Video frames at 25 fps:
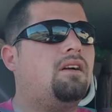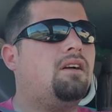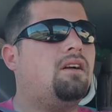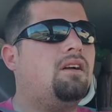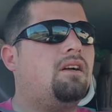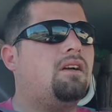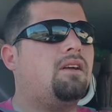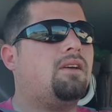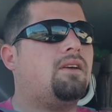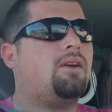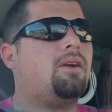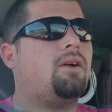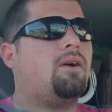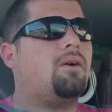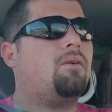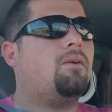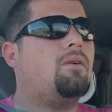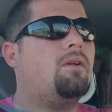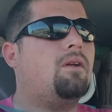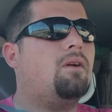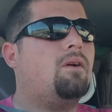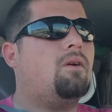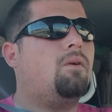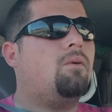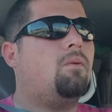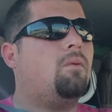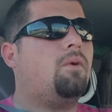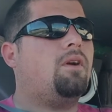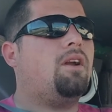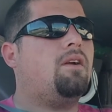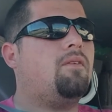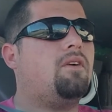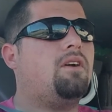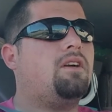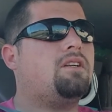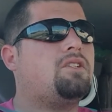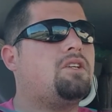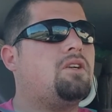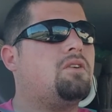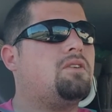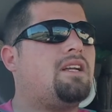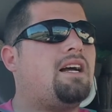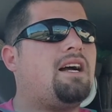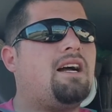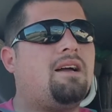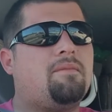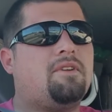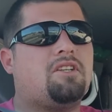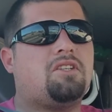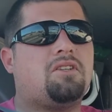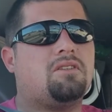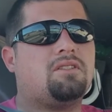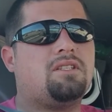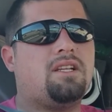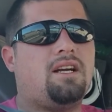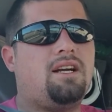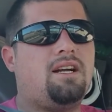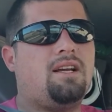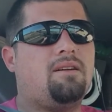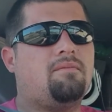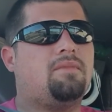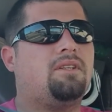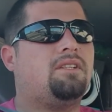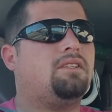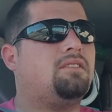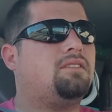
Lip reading: You know, whenever it's your time, but